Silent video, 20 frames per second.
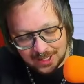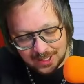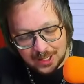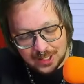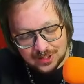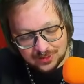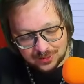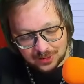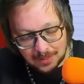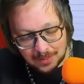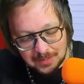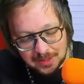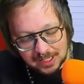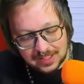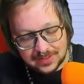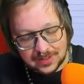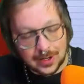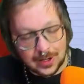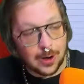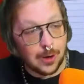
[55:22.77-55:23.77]
something
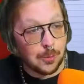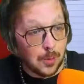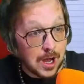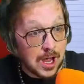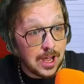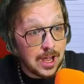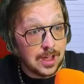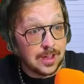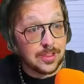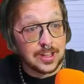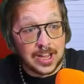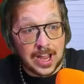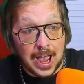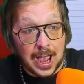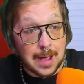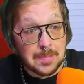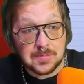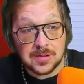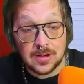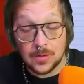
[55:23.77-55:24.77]
is in our way, the
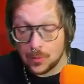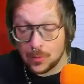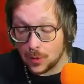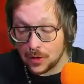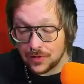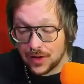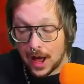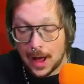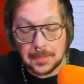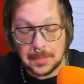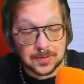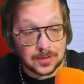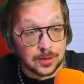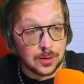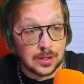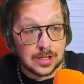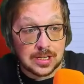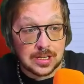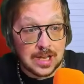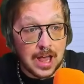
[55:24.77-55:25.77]
captain would have
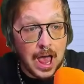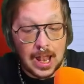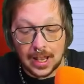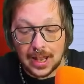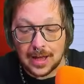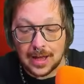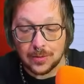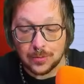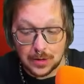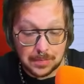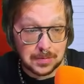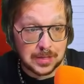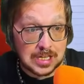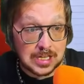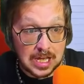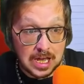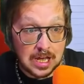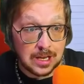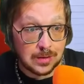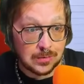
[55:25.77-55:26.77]
absolutely not let
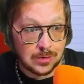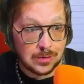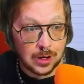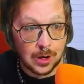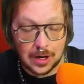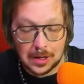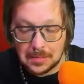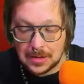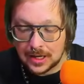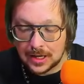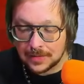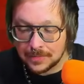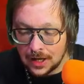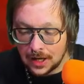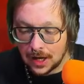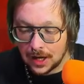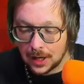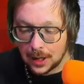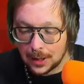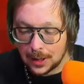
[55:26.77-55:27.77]
Ripley in. You know what I mean?
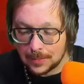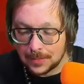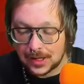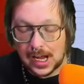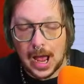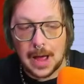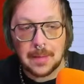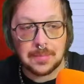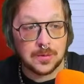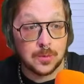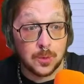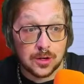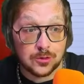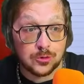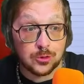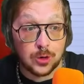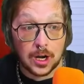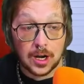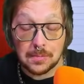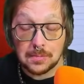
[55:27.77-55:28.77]
The captain would have
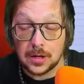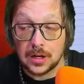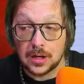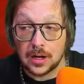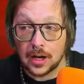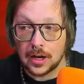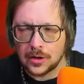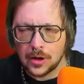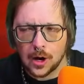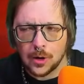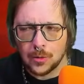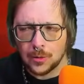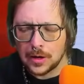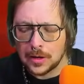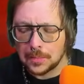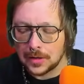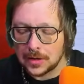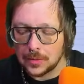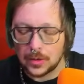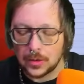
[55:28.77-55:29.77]
straight up been like, no,
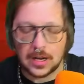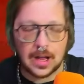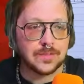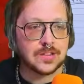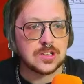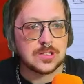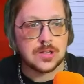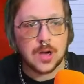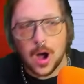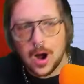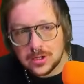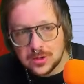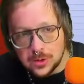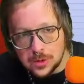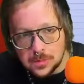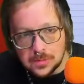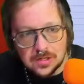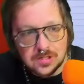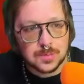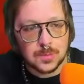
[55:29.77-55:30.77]
Ripley, and we'd have to talk to
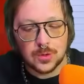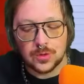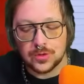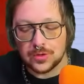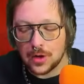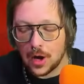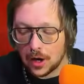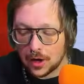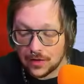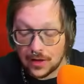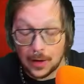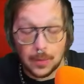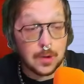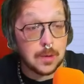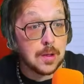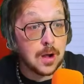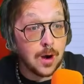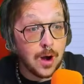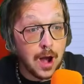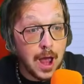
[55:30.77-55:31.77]
him, a smooth talker. That would have
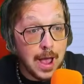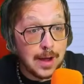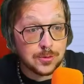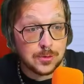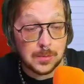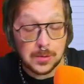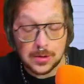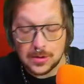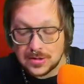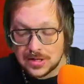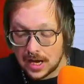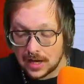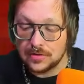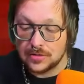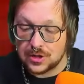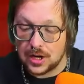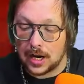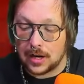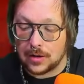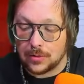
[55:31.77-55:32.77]
been our attribute
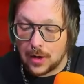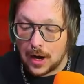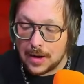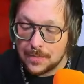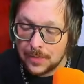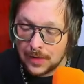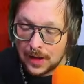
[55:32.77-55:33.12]
check, right?